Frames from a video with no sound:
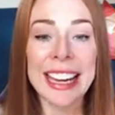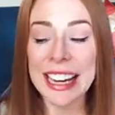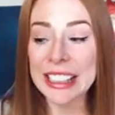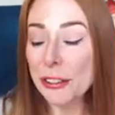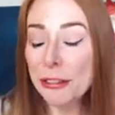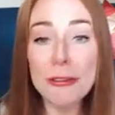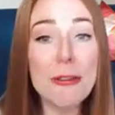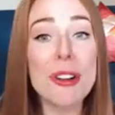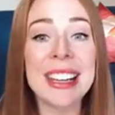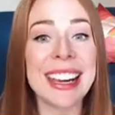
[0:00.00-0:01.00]
is a
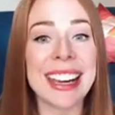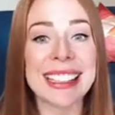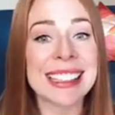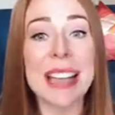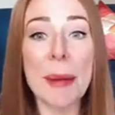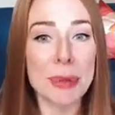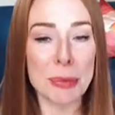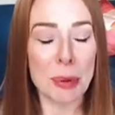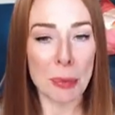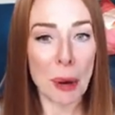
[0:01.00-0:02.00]
fully
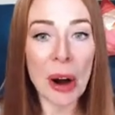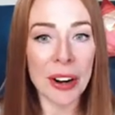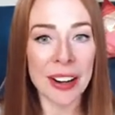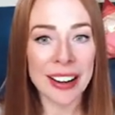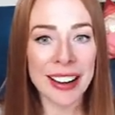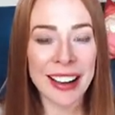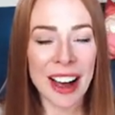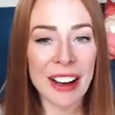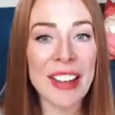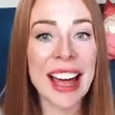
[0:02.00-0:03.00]
acceptable part
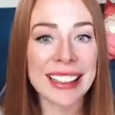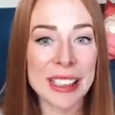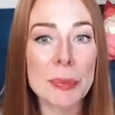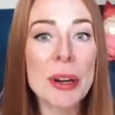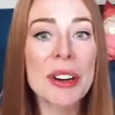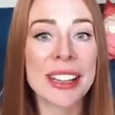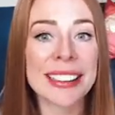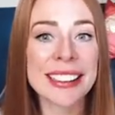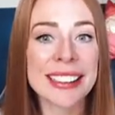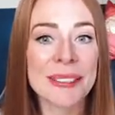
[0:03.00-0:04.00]
of that
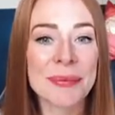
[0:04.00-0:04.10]
experience.